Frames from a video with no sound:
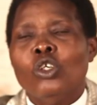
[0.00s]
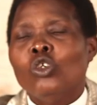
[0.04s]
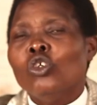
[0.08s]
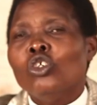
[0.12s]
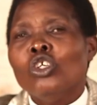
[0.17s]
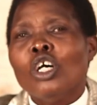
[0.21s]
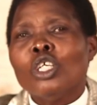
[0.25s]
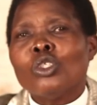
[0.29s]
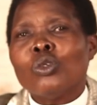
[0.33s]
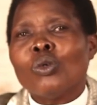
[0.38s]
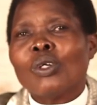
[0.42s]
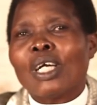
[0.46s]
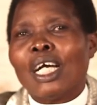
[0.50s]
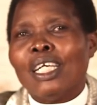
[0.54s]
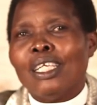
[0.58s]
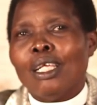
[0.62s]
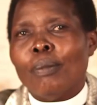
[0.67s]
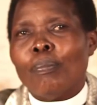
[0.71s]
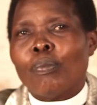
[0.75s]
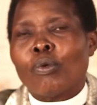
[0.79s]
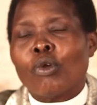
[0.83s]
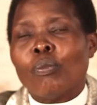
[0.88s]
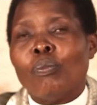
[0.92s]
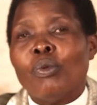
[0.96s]
Don't look at
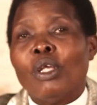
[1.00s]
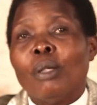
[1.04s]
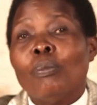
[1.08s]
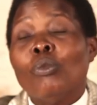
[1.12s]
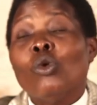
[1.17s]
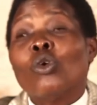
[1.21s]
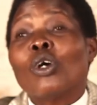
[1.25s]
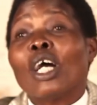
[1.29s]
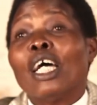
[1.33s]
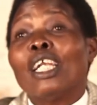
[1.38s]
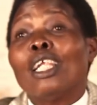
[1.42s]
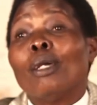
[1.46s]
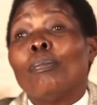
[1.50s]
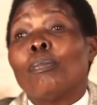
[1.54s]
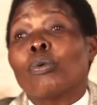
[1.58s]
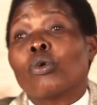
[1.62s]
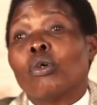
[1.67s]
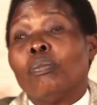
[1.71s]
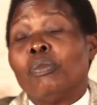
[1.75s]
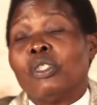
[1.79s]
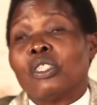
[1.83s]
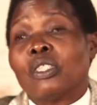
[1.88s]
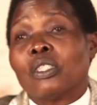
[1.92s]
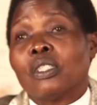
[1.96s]
the problem. Look at the
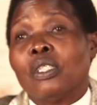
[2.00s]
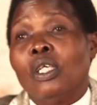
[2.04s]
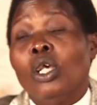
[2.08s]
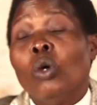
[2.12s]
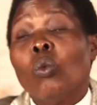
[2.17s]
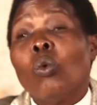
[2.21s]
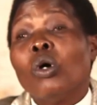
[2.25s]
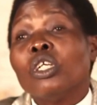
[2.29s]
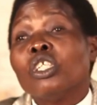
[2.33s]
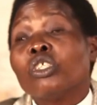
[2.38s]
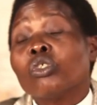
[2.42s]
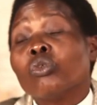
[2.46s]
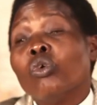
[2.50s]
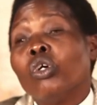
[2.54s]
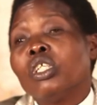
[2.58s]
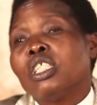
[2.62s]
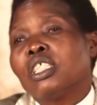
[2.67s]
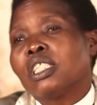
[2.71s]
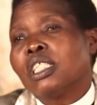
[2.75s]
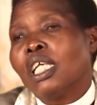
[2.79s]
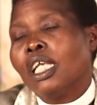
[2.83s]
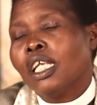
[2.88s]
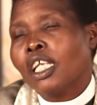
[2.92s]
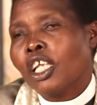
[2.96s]
promise. What is God
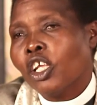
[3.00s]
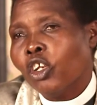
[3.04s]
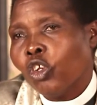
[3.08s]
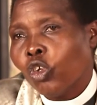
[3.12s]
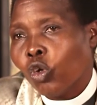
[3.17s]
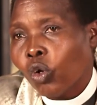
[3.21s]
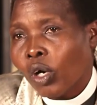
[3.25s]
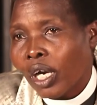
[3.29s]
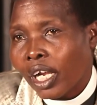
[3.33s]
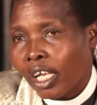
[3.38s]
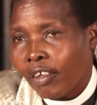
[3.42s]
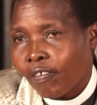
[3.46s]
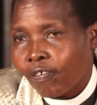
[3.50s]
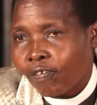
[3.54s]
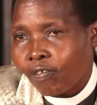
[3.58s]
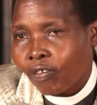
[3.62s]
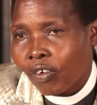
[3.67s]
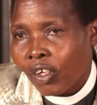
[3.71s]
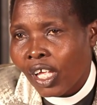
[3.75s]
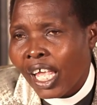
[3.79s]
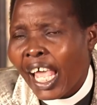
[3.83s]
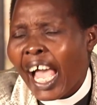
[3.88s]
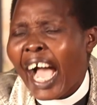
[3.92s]
saying in your life?